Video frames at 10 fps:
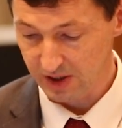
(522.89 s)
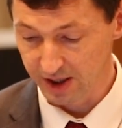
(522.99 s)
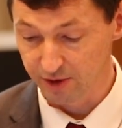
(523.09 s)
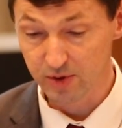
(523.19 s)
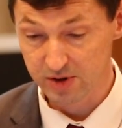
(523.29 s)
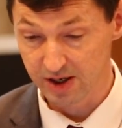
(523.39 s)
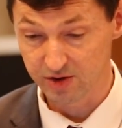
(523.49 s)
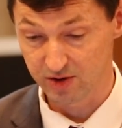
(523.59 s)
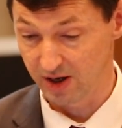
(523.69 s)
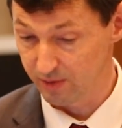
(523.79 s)
in
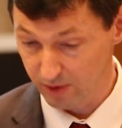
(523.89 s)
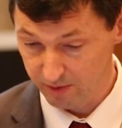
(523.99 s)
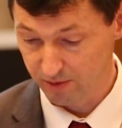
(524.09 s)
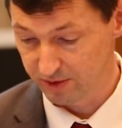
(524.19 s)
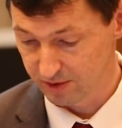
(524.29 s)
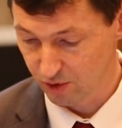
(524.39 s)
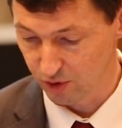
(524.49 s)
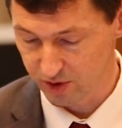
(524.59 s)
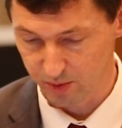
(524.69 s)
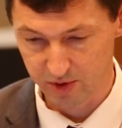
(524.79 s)
translation, and we will
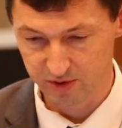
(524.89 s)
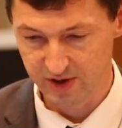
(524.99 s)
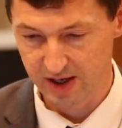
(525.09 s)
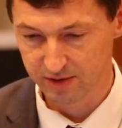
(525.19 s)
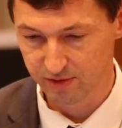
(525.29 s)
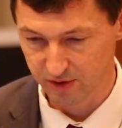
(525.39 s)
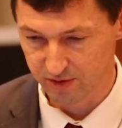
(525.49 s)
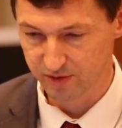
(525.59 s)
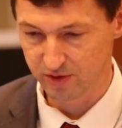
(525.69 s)
contribute that for